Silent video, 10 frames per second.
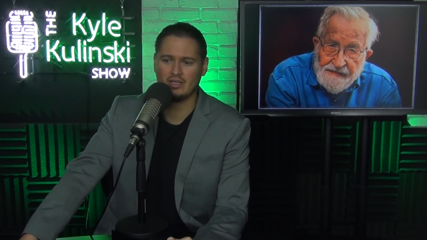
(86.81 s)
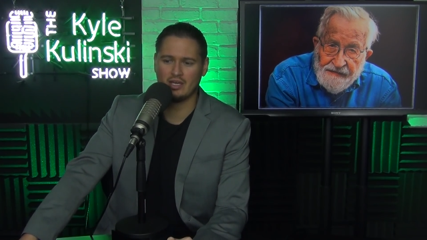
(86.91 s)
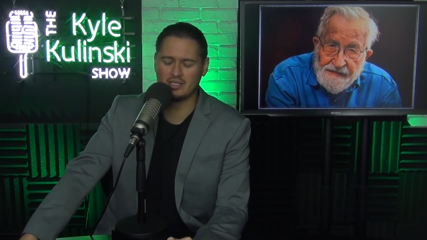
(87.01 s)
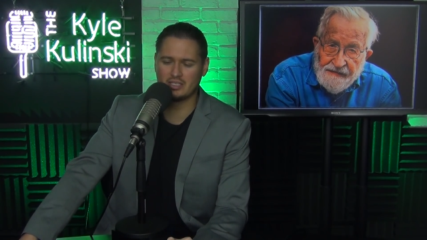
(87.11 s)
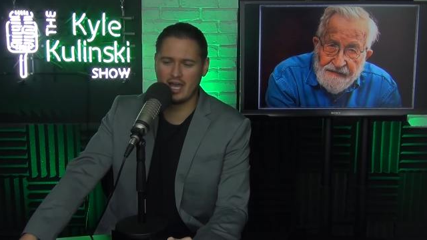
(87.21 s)

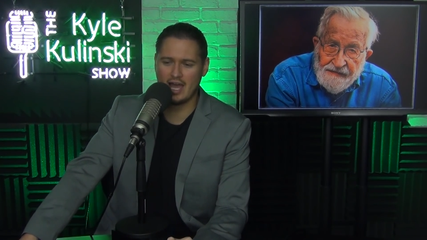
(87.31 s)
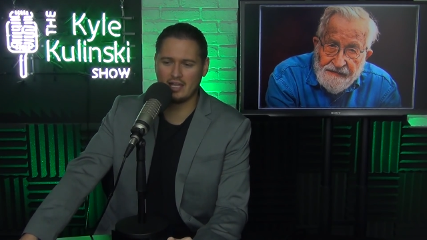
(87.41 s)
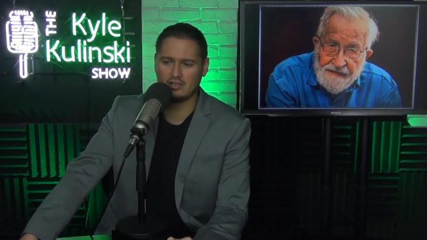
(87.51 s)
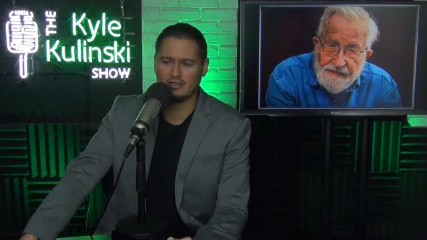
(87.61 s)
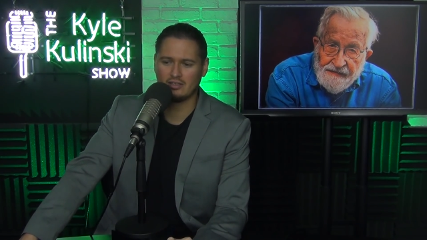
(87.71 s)
Speaker 1: is that
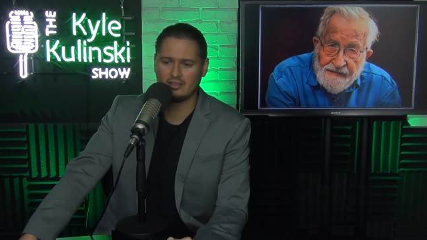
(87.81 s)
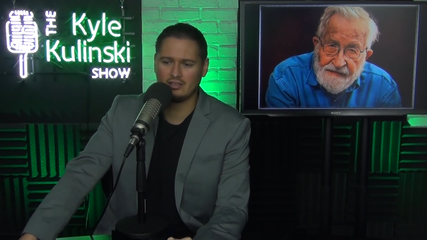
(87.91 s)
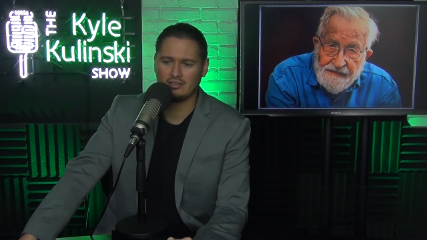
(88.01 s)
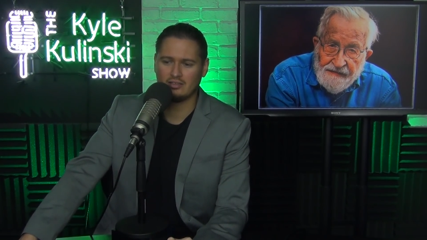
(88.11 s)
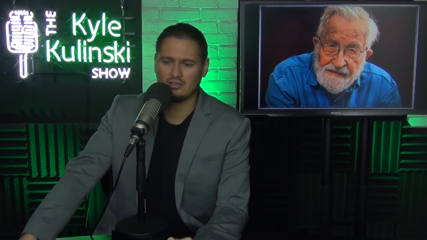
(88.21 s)

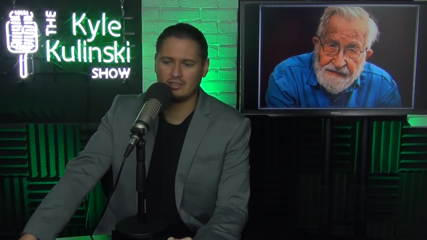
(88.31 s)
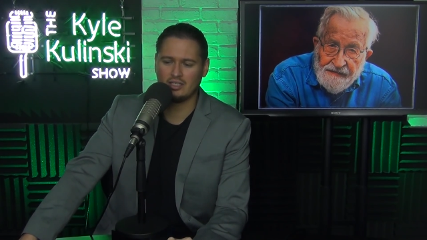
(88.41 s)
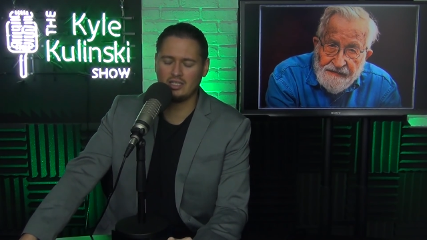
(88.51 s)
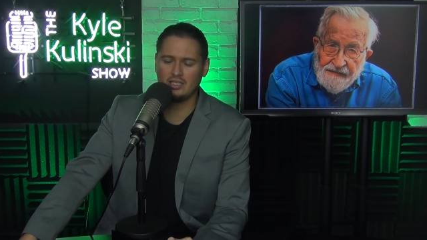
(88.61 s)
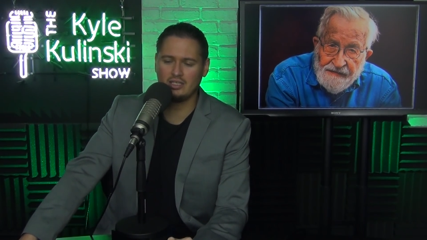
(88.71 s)

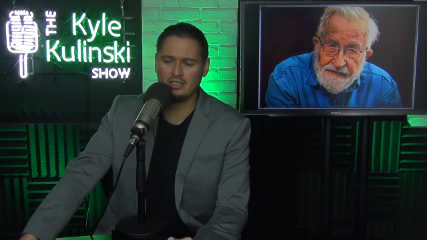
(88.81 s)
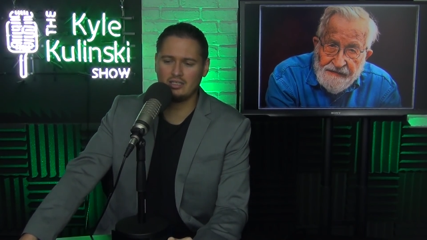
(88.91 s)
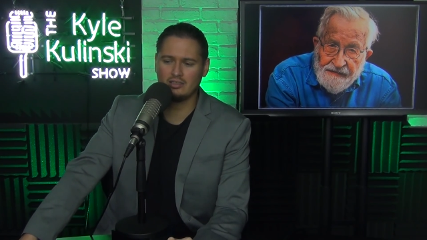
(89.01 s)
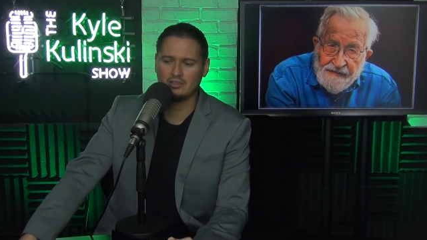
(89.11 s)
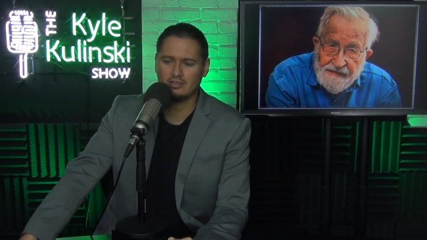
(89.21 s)

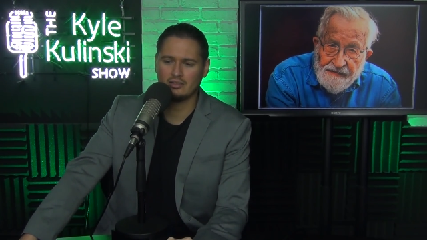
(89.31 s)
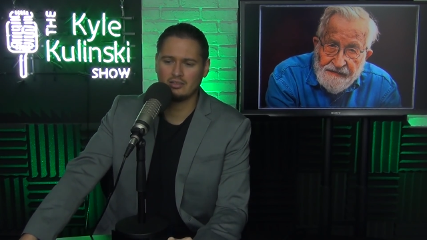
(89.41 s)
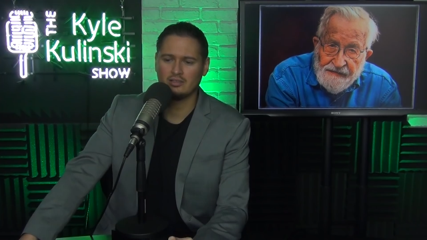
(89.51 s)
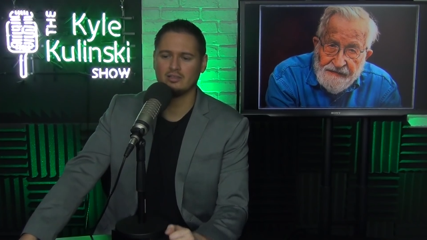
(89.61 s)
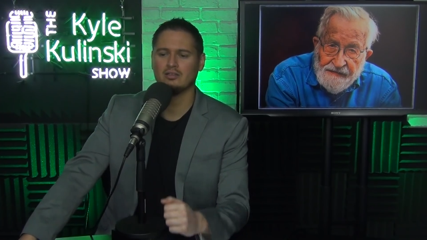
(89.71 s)
he
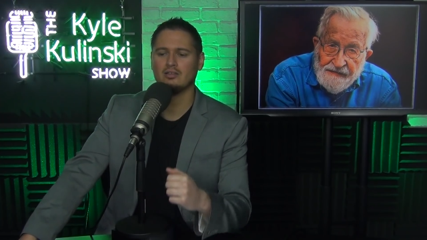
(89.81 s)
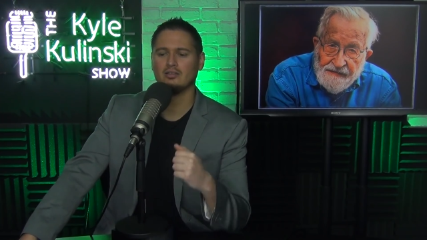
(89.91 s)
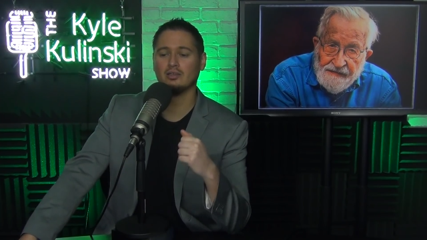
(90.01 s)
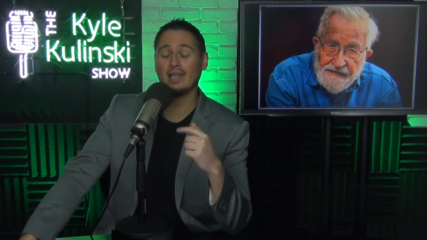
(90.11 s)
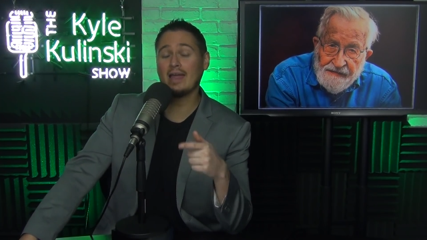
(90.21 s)

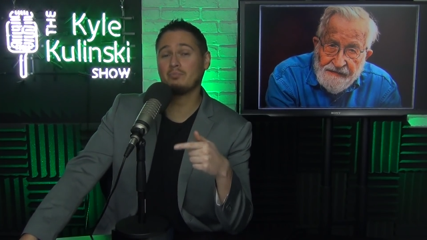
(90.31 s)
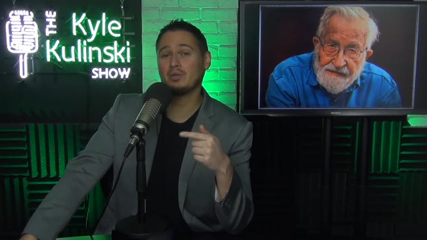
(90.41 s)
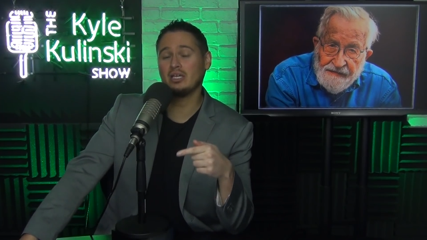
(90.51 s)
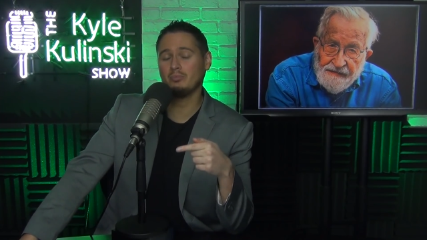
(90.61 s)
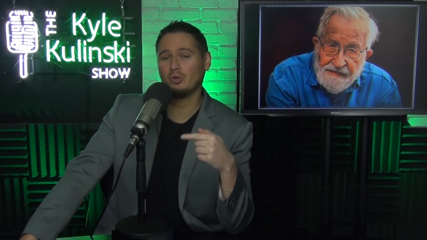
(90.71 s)
let
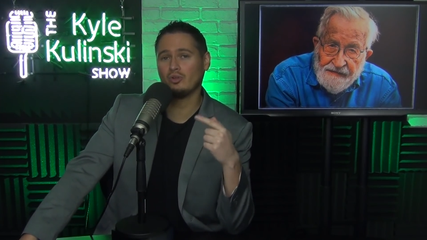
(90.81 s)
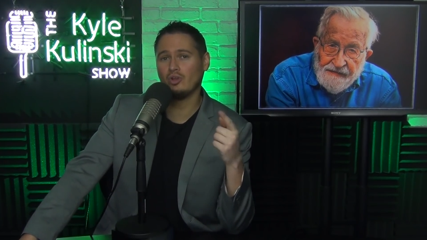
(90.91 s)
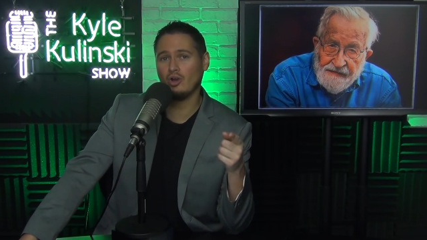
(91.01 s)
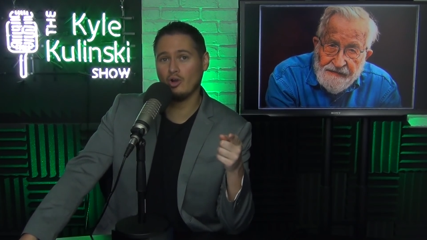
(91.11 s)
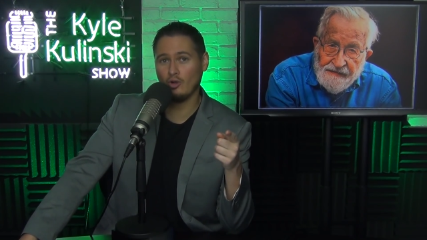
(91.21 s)
people
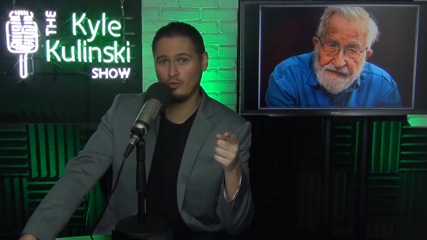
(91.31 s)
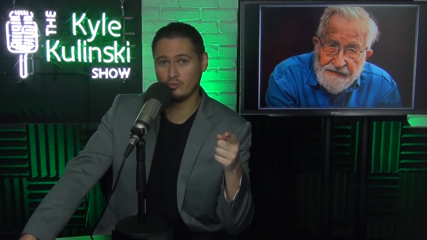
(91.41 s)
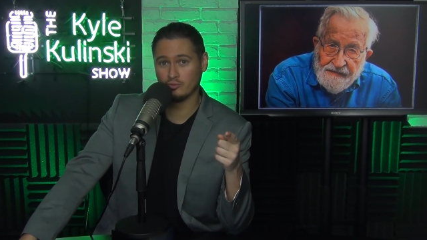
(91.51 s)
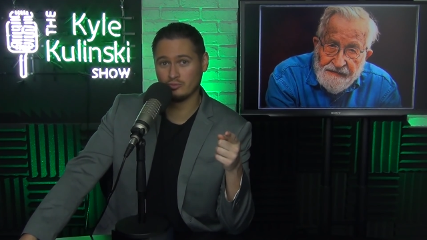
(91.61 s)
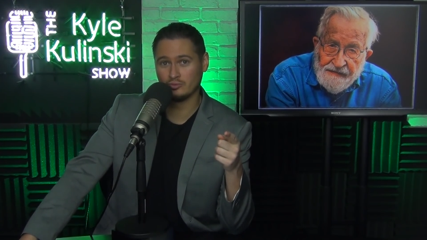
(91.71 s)

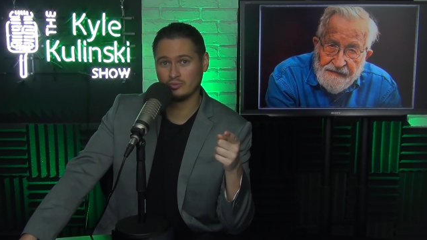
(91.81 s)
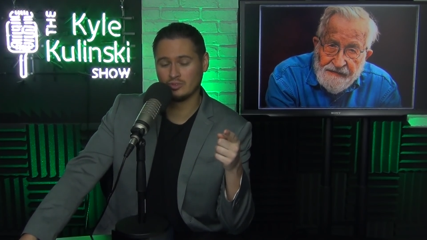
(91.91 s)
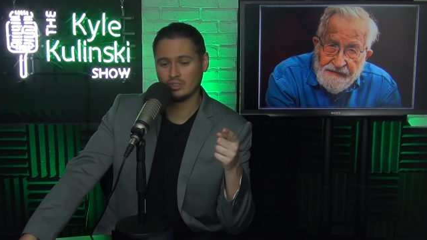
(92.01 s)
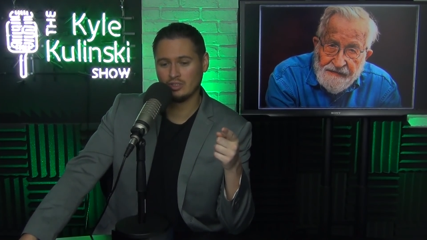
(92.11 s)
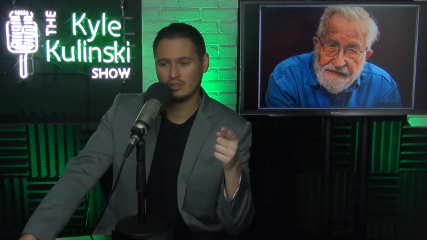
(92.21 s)
know
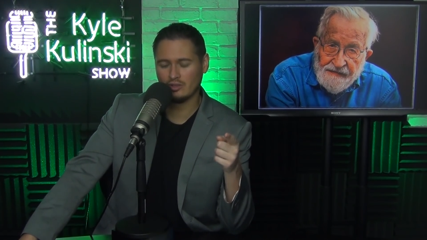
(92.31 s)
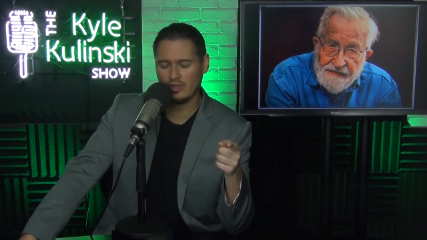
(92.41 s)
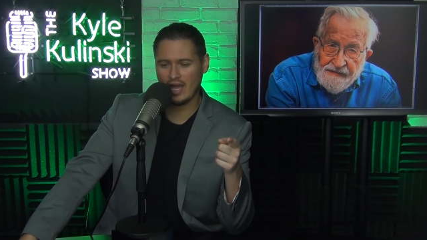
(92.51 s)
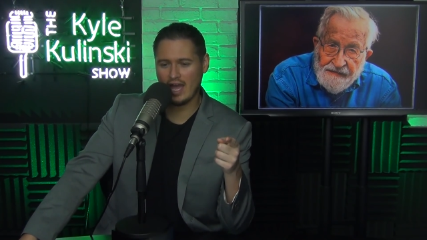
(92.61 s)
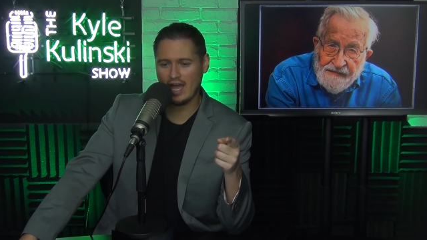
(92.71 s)

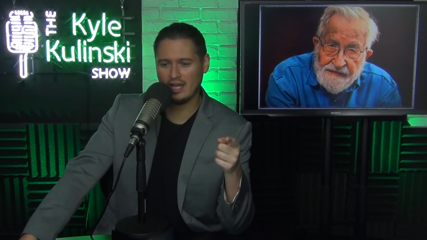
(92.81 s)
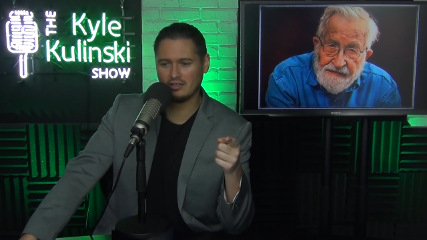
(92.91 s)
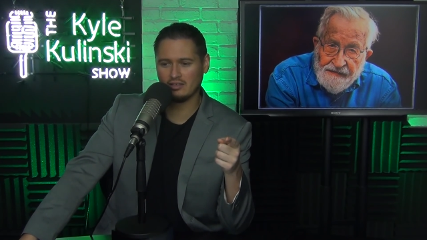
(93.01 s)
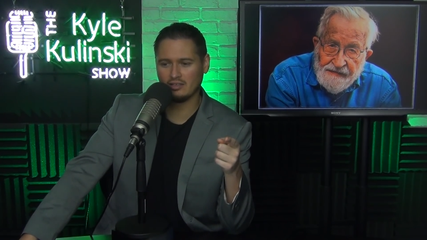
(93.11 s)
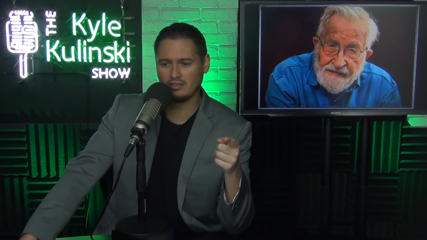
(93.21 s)
that
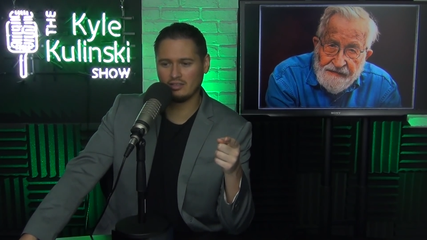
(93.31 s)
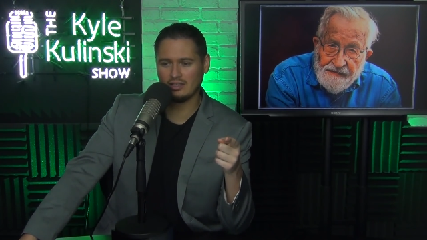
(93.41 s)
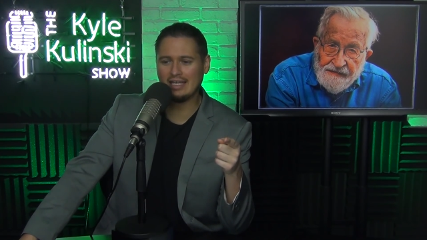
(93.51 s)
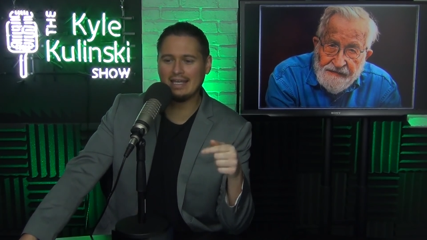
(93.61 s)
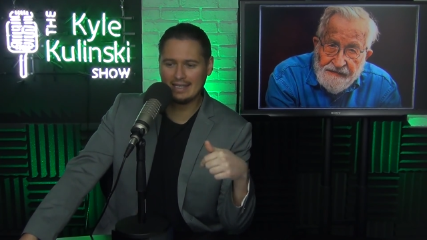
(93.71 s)
it